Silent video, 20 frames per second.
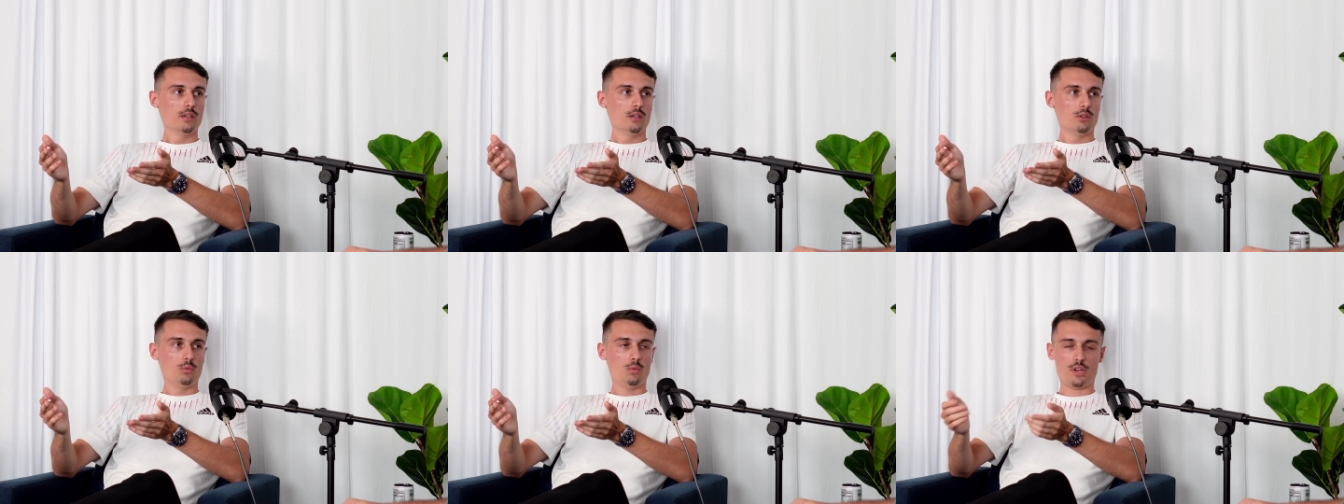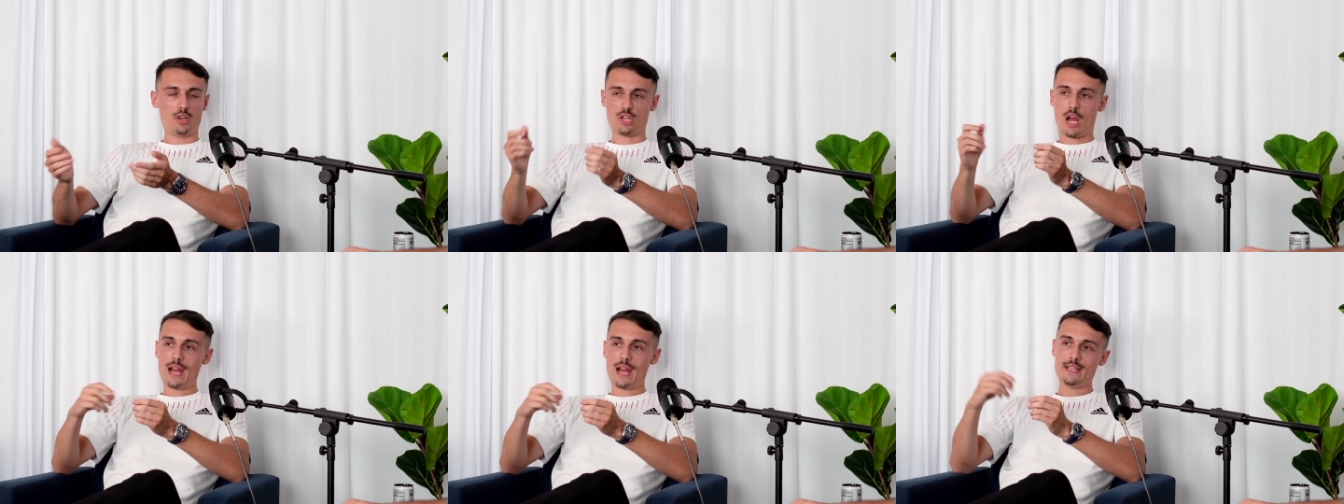
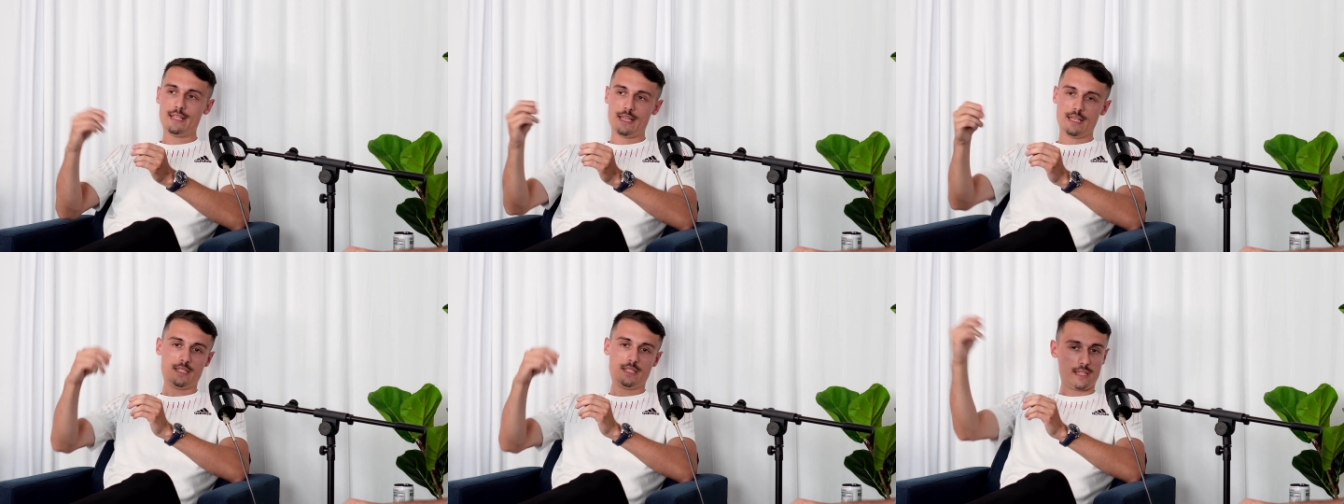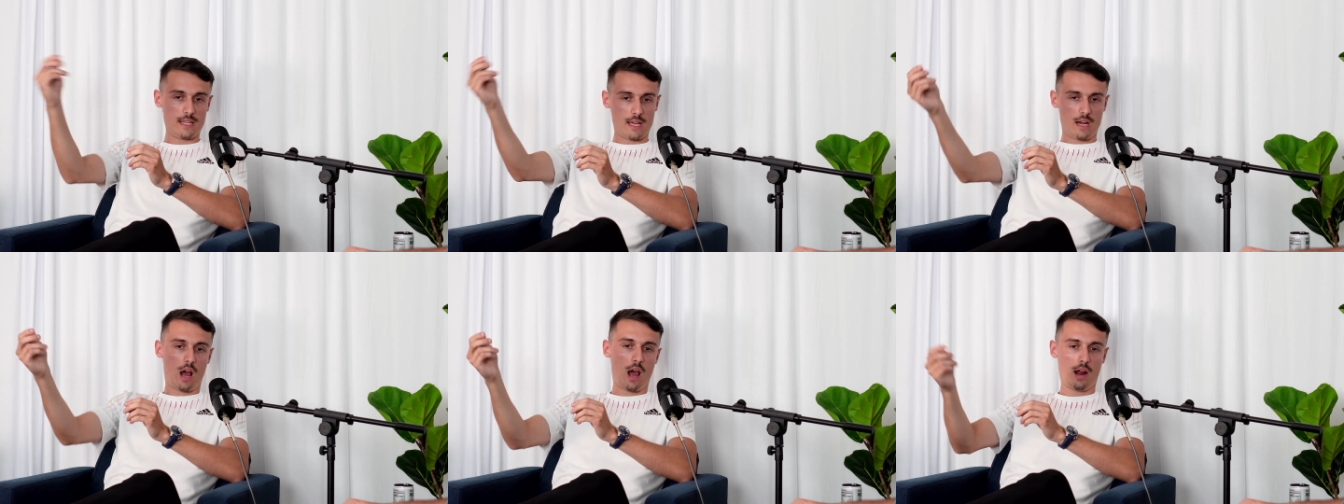which I need to
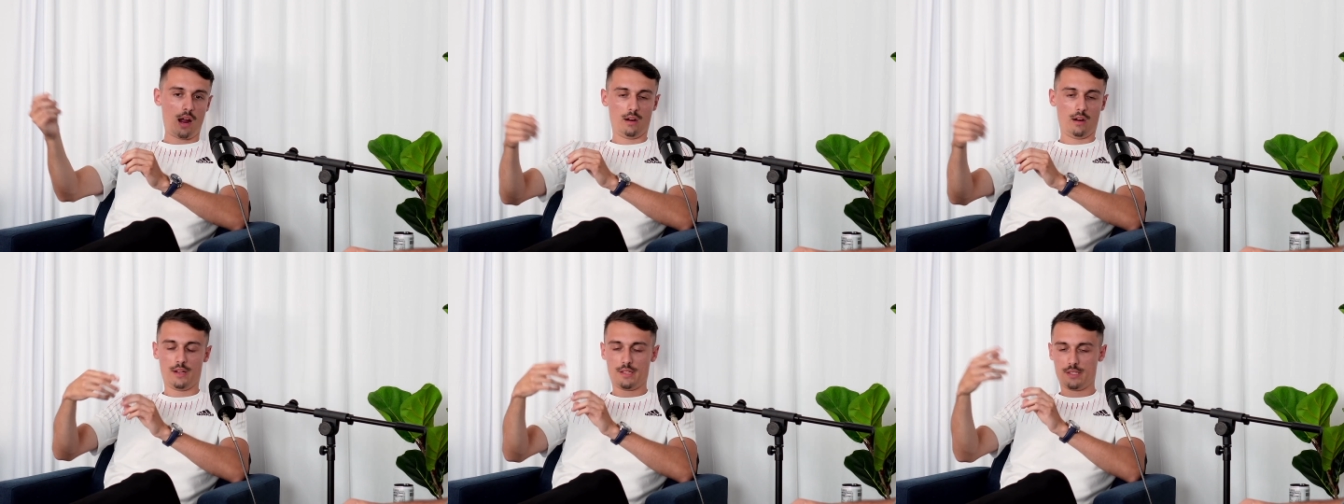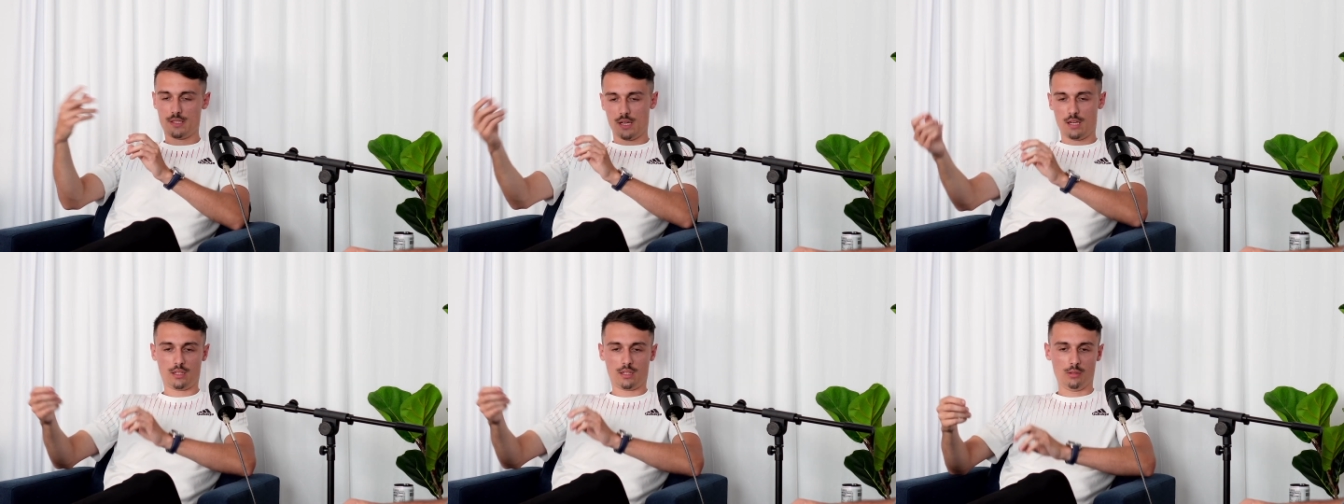get higher. It's
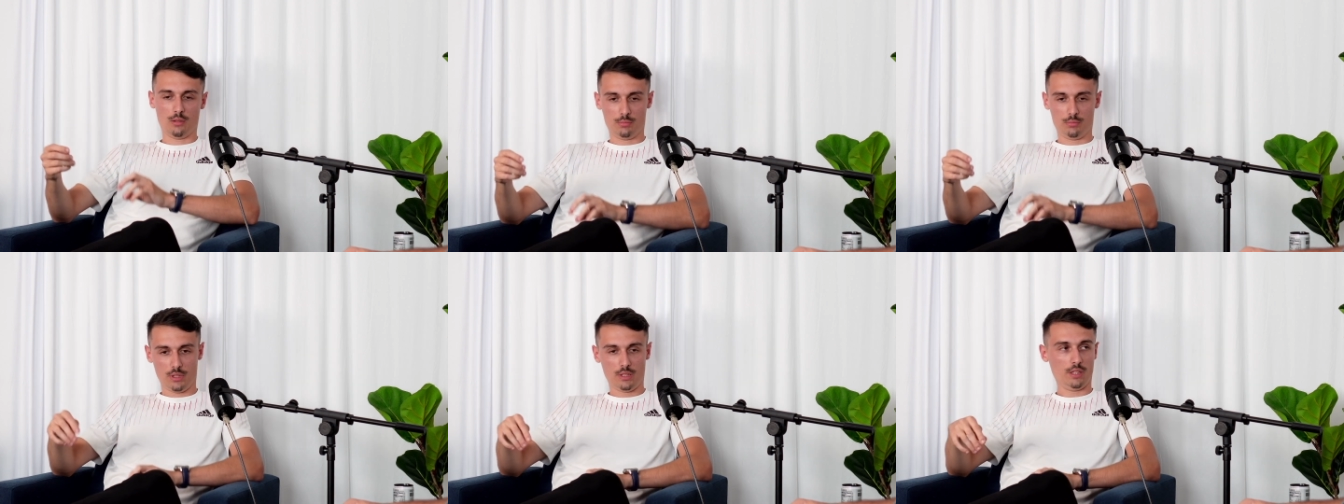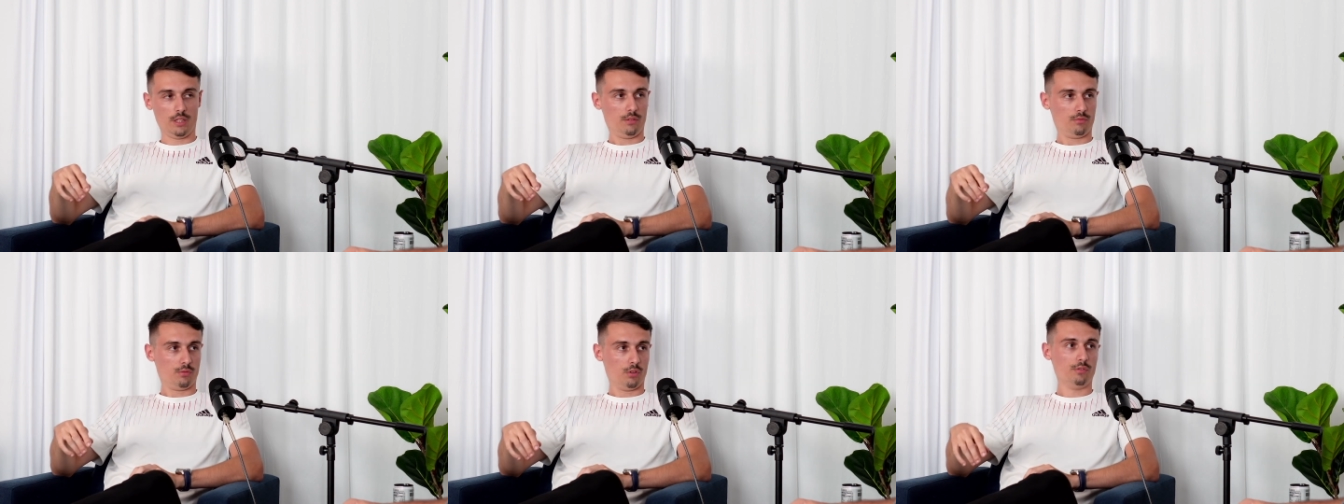not
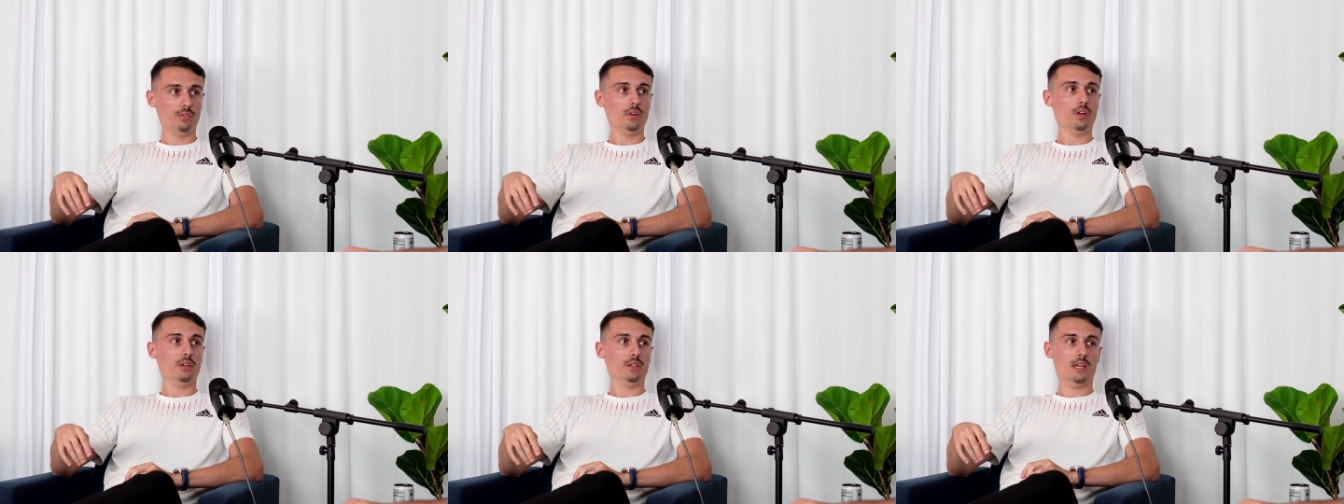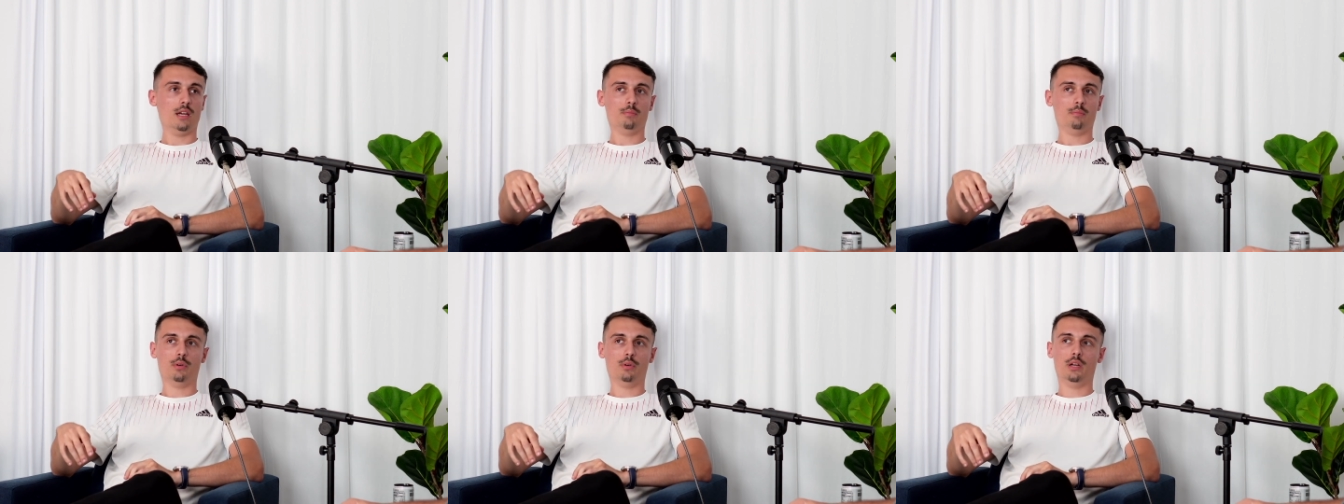completely fulfilled
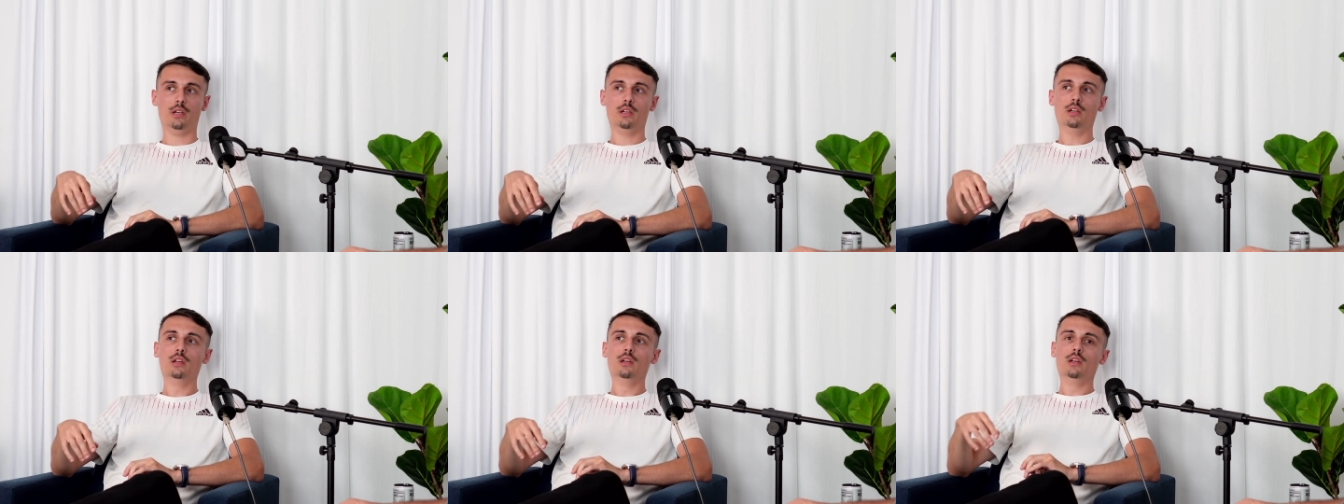yet, but